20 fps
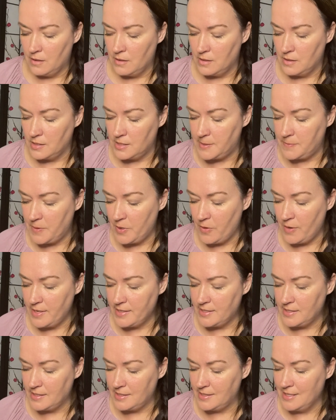Spirit
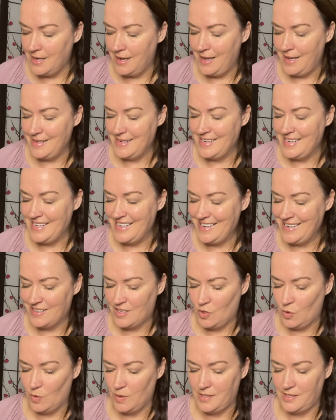does not need a
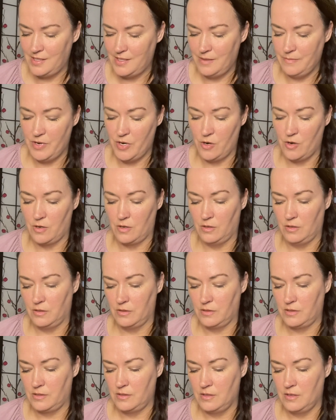course in
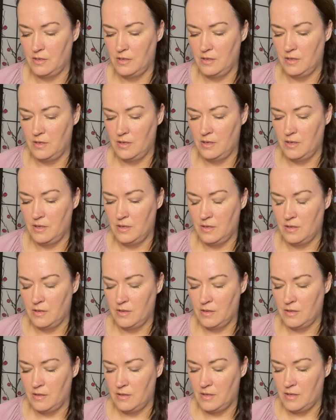miracles.
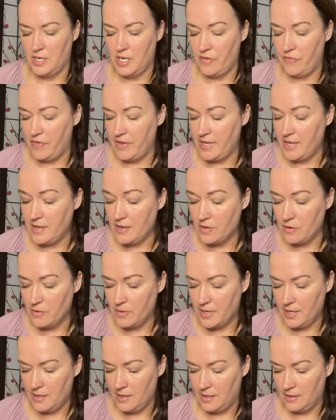If the ego
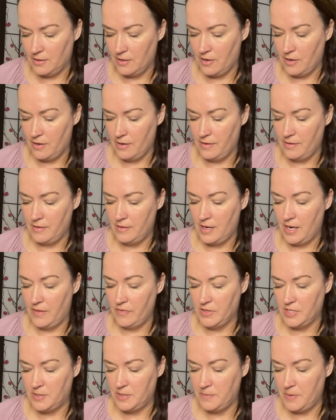cannot learn and
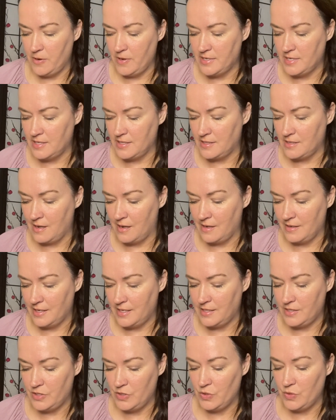the spirit does not
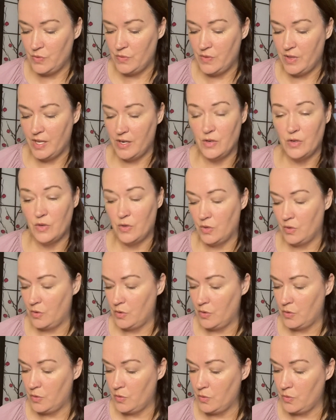need to, then
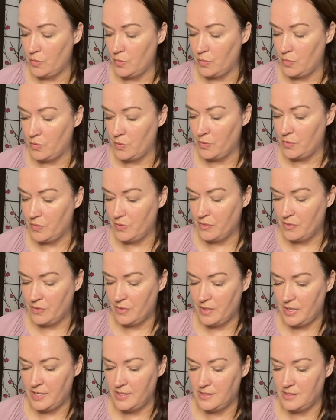who
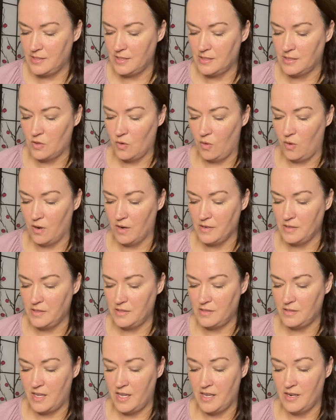is this
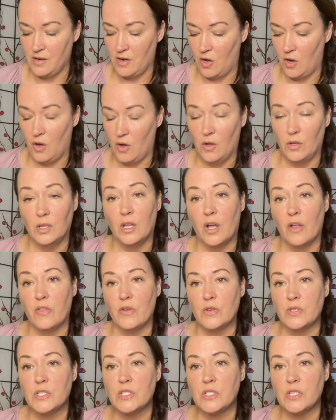course and all
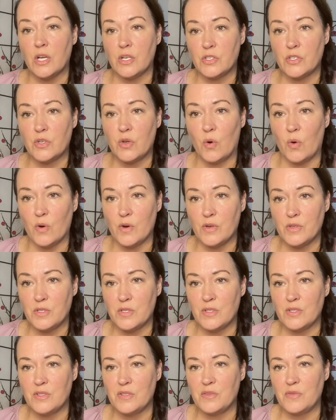other such
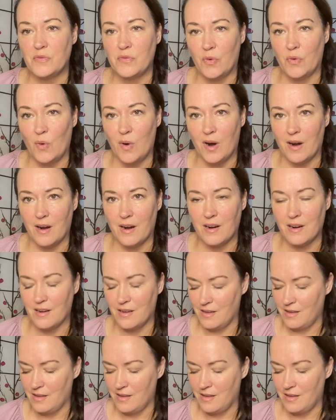courses for?